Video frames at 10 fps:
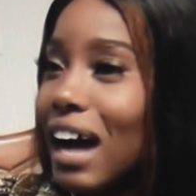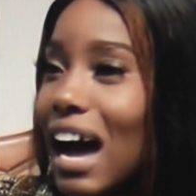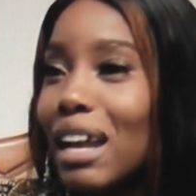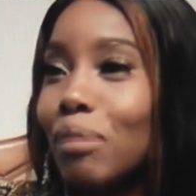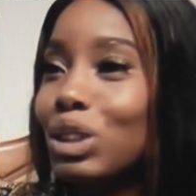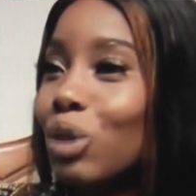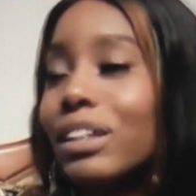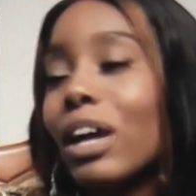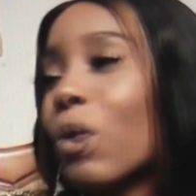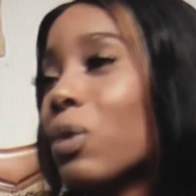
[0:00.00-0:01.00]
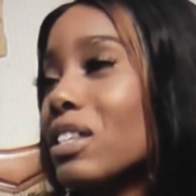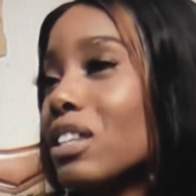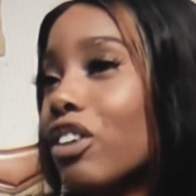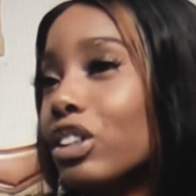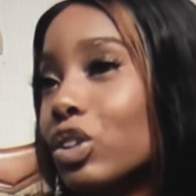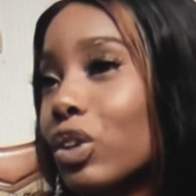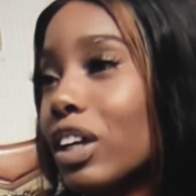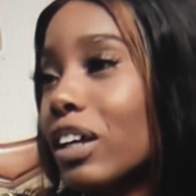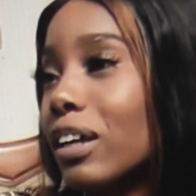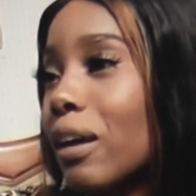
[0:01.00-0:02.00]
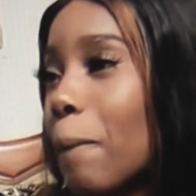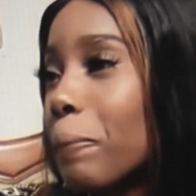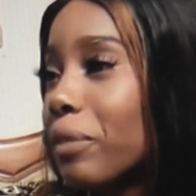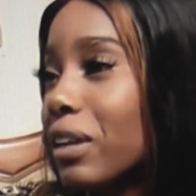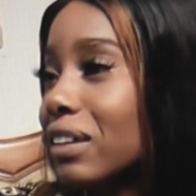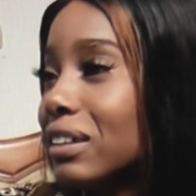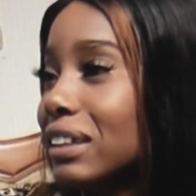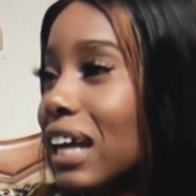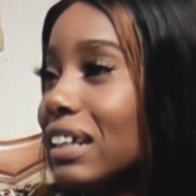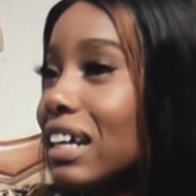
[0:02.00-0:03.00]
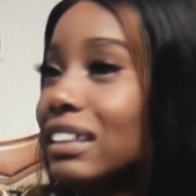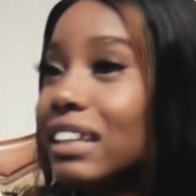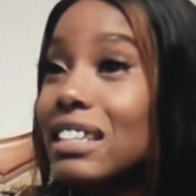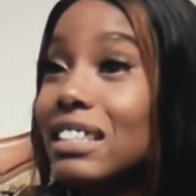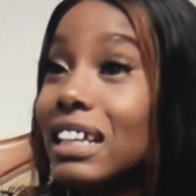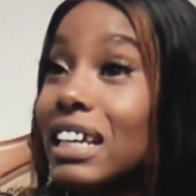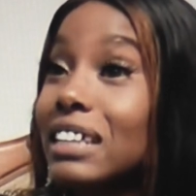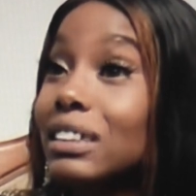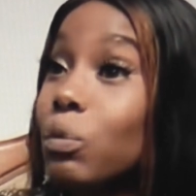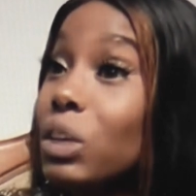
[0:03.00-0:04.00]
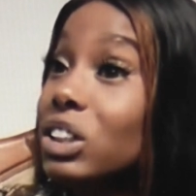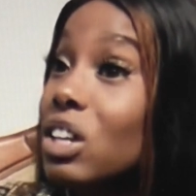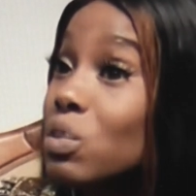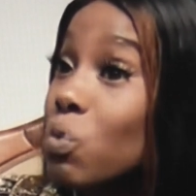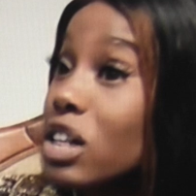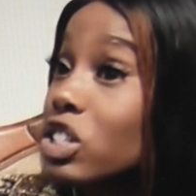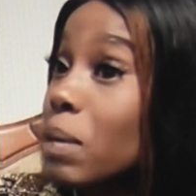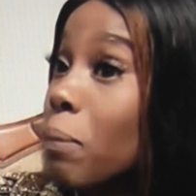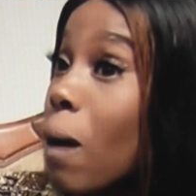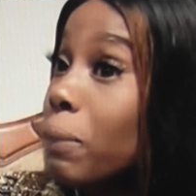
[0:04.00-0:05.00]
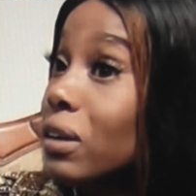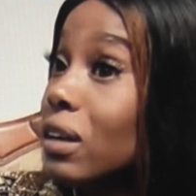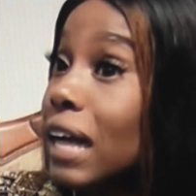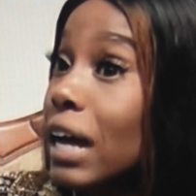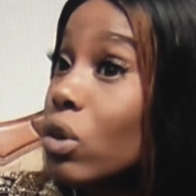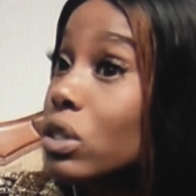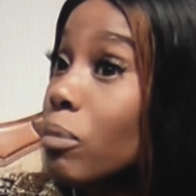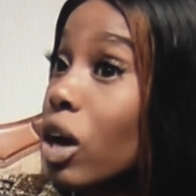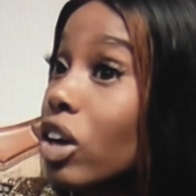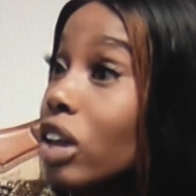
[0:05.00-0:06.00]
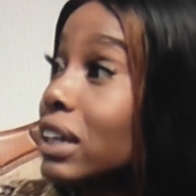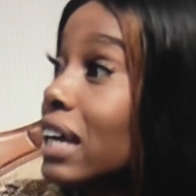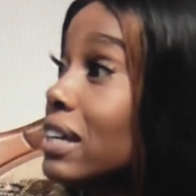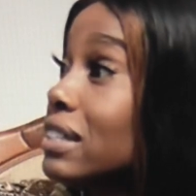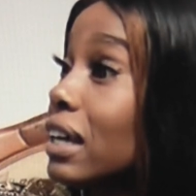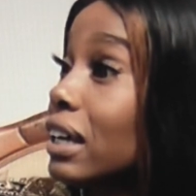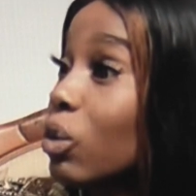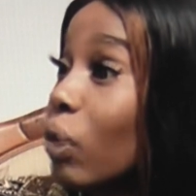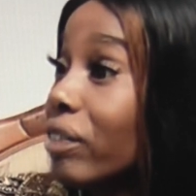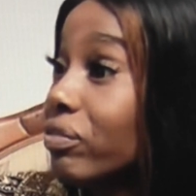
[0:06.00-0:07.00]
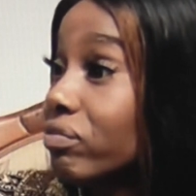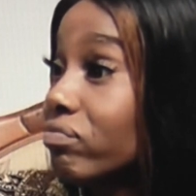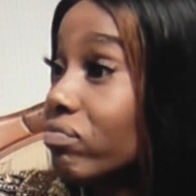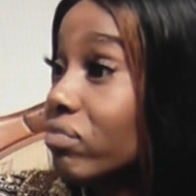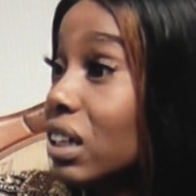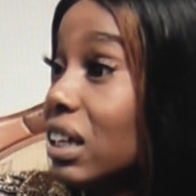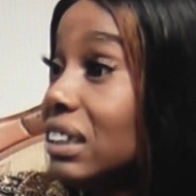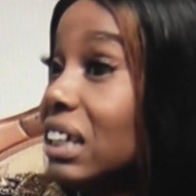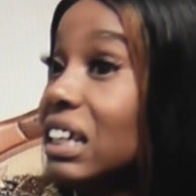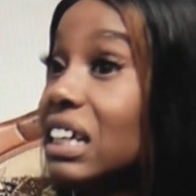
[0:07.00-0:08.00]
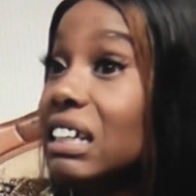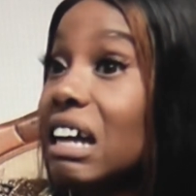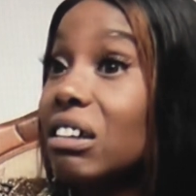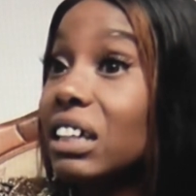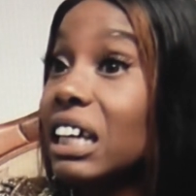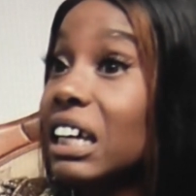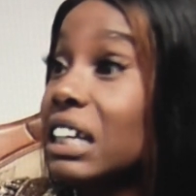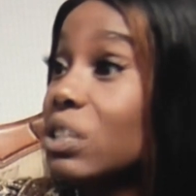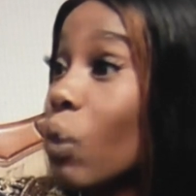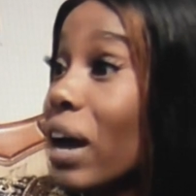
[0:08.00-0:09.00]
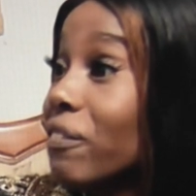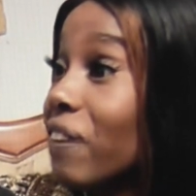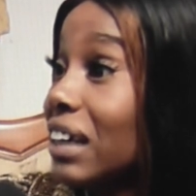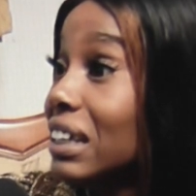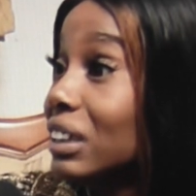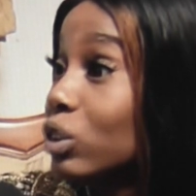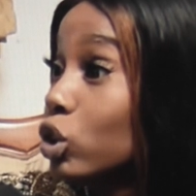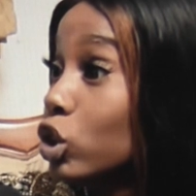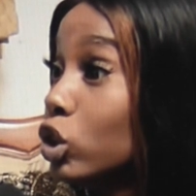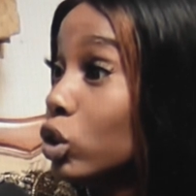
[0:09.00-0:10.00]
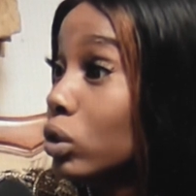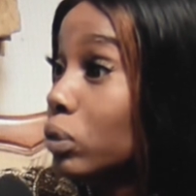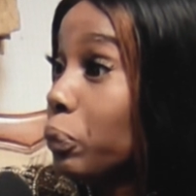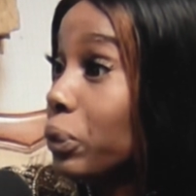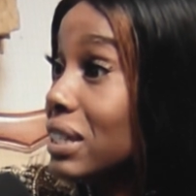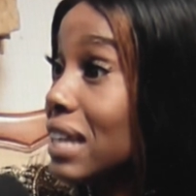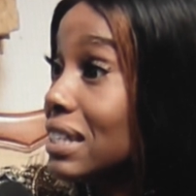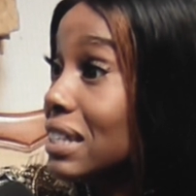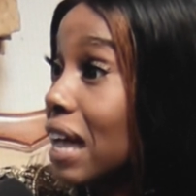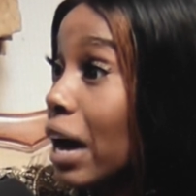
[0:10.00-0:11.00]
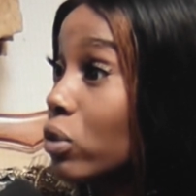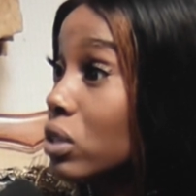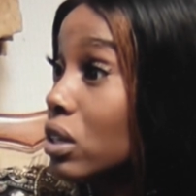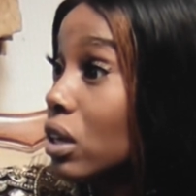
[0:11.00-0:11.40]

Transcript: And I'm sure their queens are enjoying. You understand? There's kings. We just watched a popular Lagos monarch take a second wife. Did he now kick his wife and his princesses out?